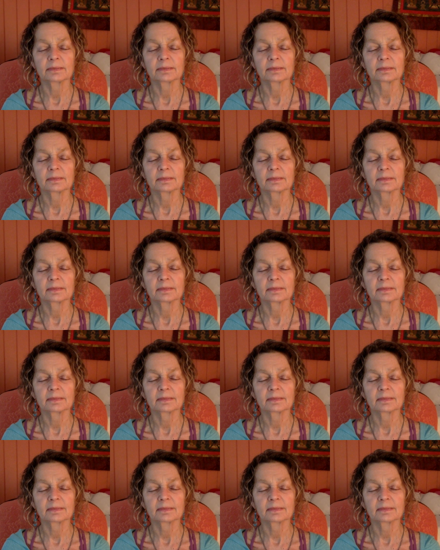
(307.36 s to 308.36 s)

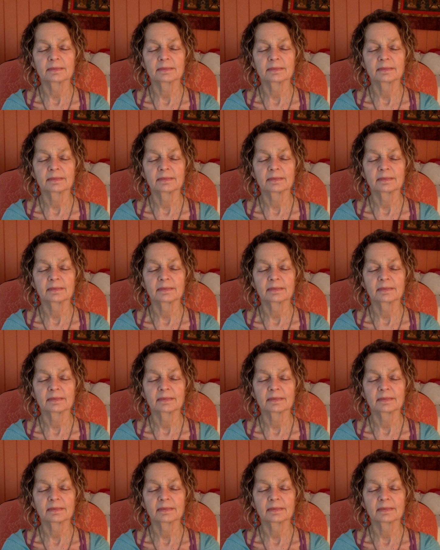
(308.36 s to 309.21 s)
No one is speaking in this clip.